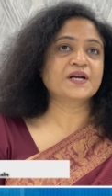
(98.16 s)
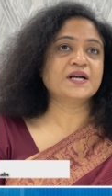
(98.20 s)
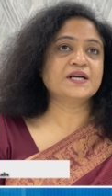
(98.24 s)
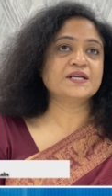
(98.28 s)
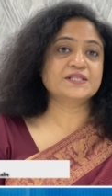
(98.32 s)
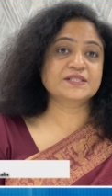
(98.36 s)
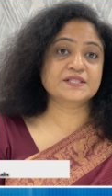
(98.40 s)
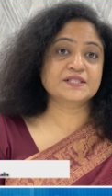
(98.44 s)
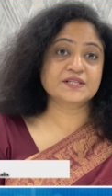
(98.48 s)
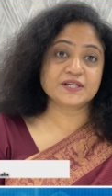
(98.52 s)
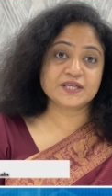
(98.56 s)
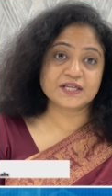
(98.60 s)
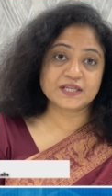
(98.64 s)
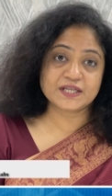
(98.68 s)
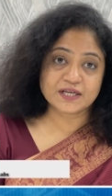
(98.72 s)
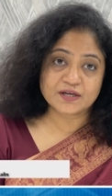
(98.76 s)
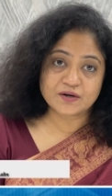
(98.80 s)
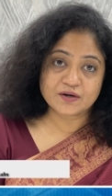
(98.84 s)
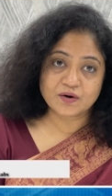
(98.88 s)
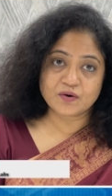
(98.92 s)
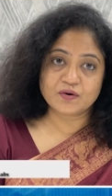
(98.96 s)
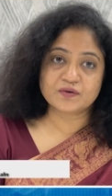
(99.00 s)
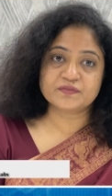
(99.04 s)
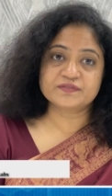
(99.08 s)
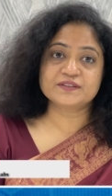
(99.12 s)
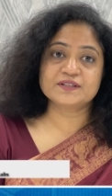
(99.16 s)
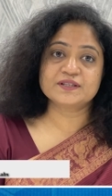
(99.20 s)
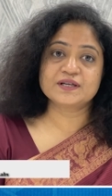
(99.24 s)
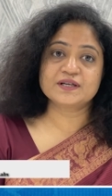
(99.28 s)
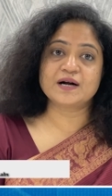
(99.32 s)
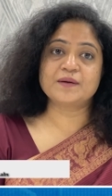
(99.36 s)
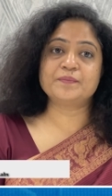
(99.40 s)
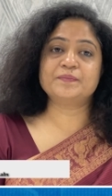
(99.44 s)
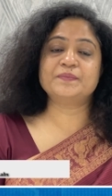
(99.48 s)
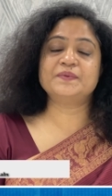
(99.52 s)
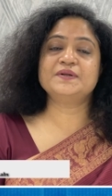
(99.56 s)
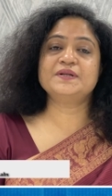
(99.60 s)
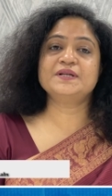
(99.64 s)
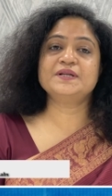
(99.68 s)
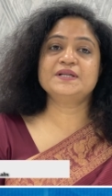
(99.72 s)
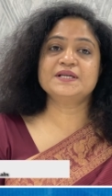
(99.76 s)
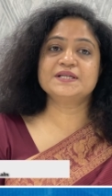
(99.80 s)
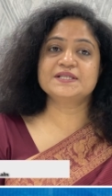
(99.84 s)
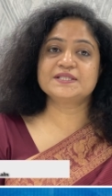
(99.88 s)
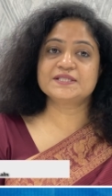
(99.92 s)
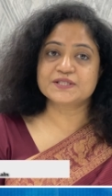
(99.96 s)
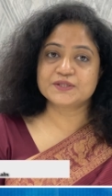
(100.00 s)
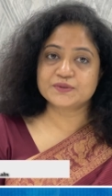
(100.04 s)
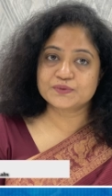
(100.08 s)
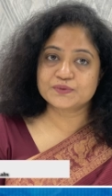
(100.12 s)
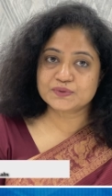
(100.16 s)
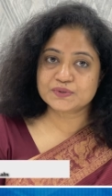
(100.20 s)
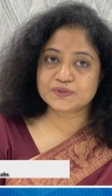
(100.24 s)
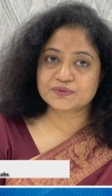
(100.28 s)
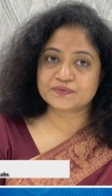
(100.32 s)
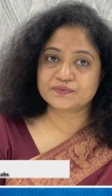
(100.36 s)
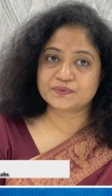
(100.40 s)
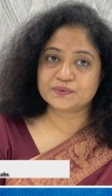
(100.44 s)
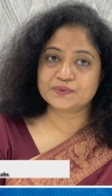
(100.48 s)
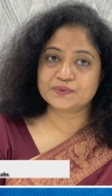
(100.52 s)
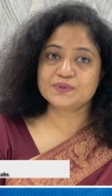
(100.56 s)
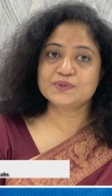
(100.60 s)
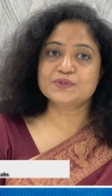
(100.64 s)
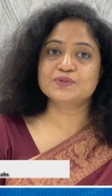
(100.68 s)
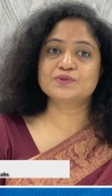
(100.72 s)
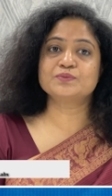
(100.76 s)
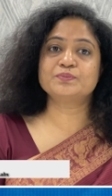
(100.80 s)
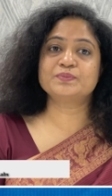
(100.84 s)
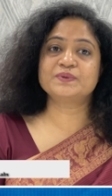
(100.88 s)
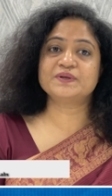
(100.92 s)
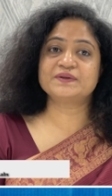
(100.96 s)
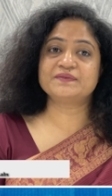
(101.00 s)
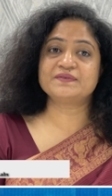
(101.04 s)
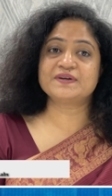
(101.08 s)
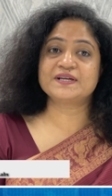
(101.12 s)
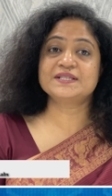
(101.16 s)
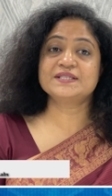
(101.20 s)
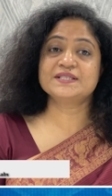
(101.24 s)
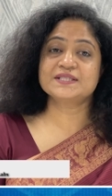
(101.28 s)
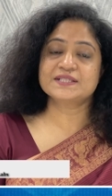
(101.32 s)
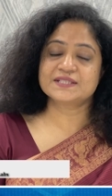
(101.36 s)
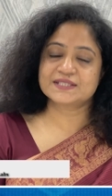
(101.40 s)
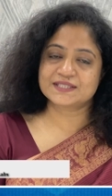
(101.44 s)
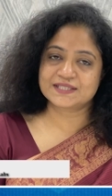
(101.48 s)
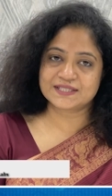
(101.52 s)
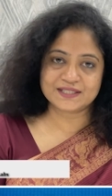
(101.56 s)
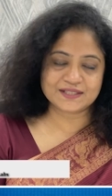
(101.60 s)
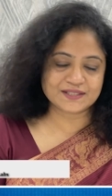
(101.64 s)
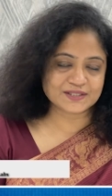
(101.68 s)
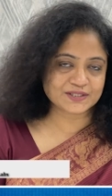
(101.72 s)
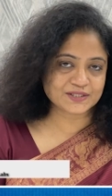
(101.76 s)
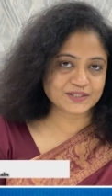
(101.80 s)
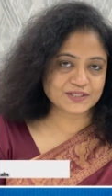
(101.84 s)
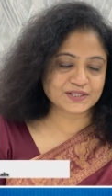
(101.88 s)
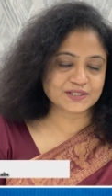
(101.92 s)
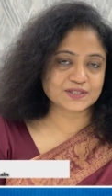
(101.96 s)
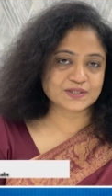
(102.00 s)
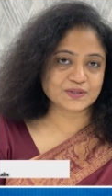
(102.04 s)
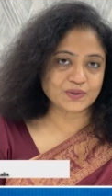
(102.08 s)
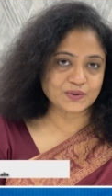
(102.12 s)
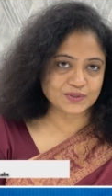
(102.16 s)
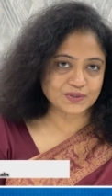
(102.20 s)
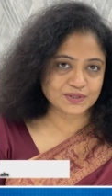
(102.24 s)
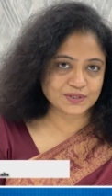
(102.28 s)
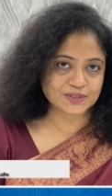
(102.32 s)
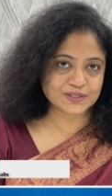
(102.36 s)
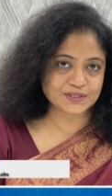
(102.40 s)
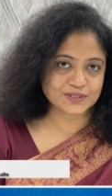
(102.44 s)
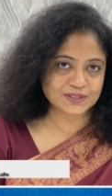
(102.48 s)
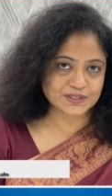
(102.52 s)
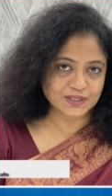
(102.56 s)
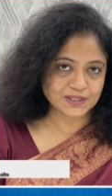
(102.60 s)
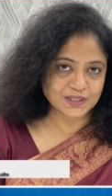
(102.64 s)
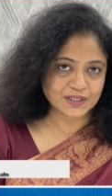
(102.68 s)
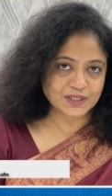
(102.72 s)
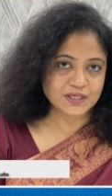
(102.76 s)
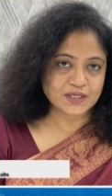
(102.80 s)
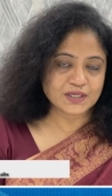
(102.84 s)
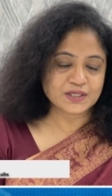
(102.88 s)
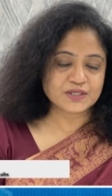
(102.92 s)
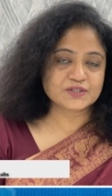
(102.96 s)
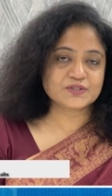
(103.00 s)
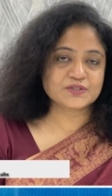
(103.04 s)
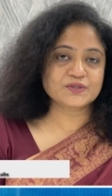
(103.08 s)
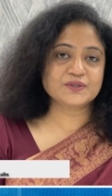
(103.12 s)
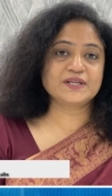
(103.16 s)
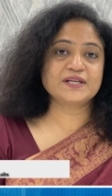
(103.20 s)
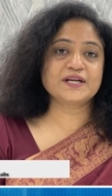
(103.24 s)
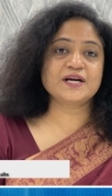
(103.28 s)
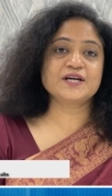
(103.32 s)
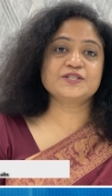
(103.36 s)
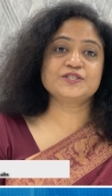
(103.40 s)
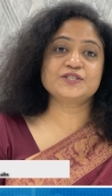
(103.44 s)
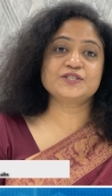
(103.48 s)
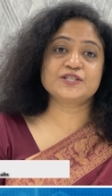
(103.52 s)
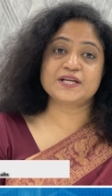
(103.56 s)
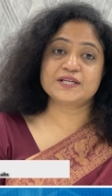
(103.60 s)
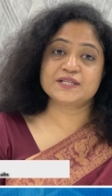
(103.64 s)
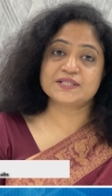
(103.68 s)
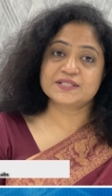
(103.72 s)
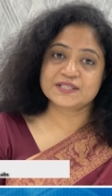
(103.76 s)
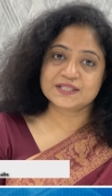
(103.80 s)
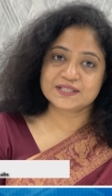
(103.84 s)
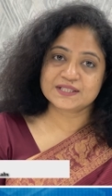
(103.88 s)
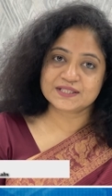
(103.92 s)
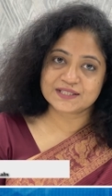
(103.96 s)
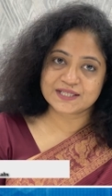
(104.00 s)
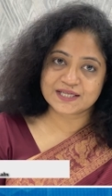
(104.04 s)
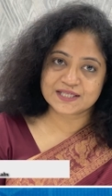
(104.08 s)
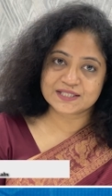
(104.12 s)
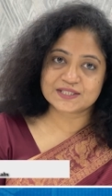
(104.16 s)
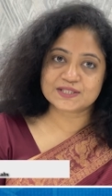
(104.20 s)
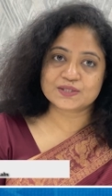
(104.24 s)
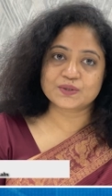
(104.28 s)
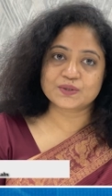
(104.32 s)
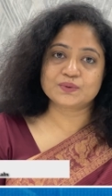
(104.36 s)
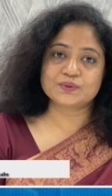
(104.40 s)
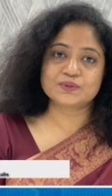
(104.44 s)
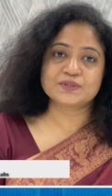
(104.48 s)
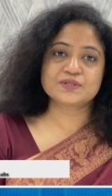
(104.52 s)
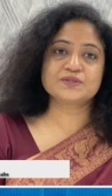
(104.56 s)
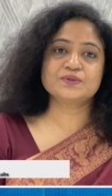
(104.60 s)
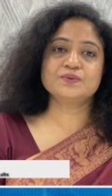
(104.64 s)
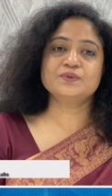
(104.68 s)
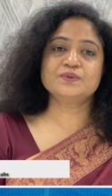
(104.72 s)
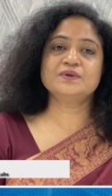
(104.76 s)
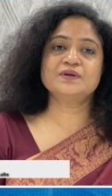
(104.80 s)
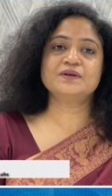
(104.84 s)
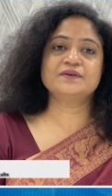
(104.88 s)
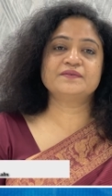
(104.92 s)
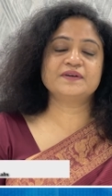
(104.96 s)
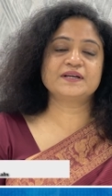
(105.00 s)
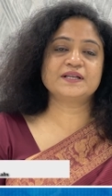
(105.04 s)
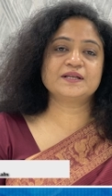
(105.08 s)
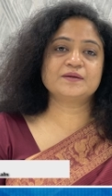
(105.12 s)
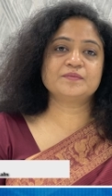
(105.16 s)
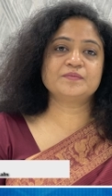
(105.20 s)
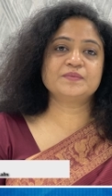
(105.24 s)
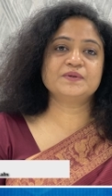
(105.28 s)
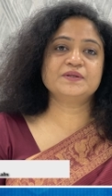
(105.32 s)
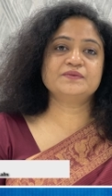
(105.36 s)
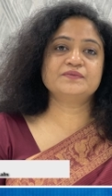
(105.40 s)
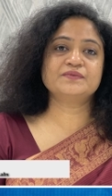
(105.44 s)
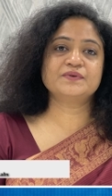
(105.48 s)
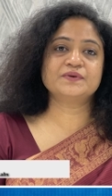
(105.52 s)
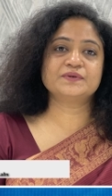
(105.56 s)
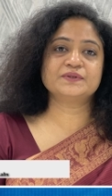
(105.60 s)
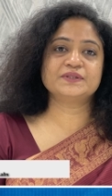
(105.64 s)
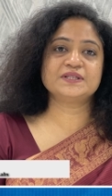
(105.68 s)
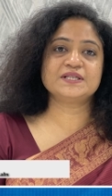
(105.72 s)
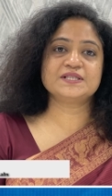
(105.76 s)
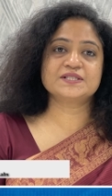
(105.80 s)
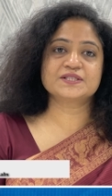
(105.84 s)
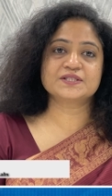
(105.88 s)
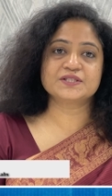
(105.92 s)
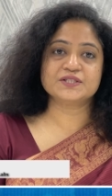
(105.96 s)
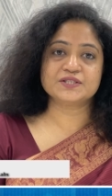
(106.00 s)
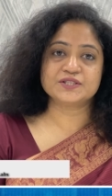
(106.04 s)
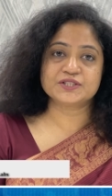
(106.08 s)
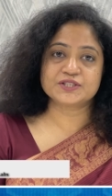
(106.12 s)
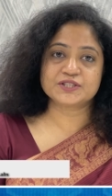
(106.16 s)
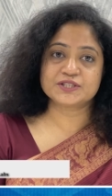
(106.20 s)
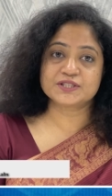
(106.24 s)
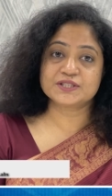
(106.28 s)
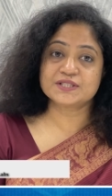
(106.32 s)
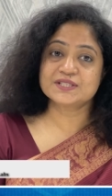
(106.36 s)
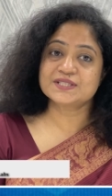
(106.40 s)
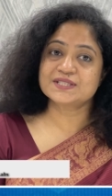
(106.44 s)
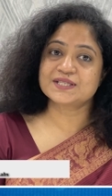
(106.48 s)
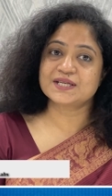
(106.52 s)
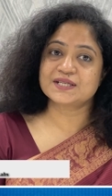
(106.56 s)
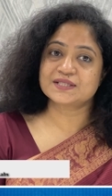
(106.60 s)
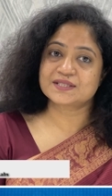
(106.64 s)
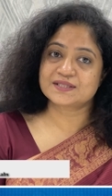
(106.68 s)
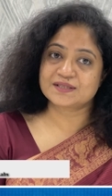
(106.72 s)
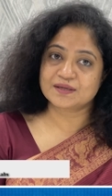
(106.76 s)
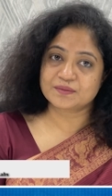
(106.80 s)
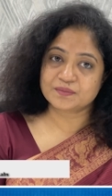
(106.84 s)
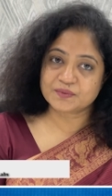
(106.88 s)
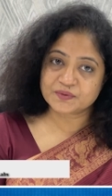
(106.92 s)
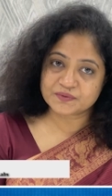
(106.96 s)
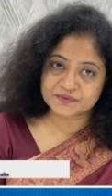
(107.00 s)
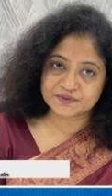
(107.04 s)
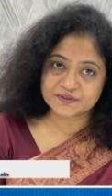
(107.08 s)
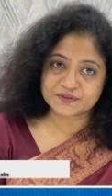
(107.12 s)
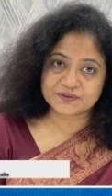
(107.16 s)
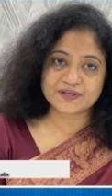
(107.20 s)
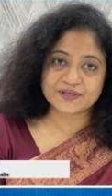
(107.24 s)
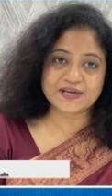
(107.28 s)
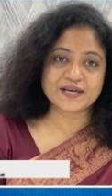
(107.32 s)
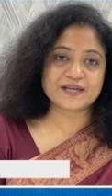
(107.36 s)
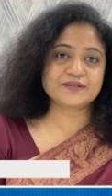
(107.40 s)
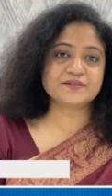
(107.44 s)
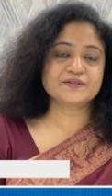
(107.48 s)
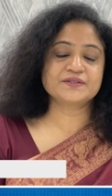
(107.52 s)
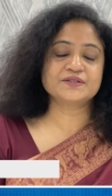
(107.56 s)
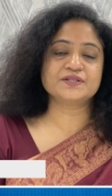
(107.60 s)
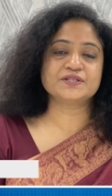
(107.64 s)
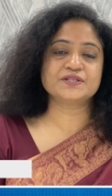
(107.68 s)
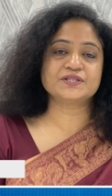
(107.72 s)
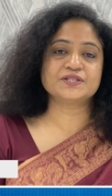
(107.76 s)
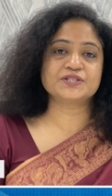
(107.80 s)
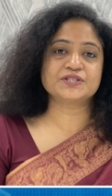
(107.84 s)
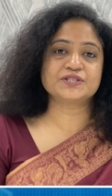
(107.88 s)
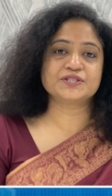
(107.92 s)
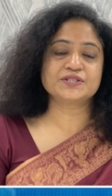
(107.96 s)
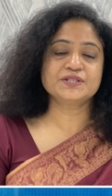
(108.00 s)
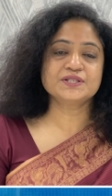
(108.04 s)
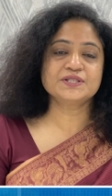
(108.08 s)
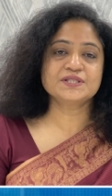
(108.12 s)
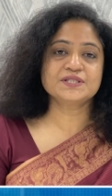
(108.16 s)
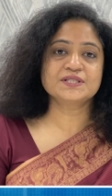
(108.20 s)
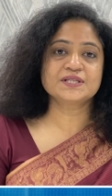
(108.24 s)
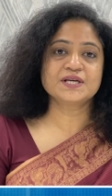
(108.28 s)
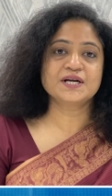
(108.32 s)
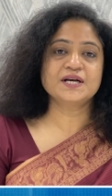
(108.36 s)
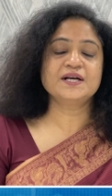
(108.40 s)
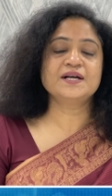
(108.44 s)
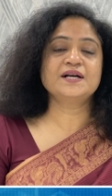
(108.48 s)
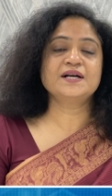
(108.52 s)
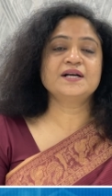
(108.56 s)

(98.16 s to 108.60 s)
screening of the couple is useful to prevent serious disorders disorders. So there are genetic tests also available for these conditions and some of the rarer conditions.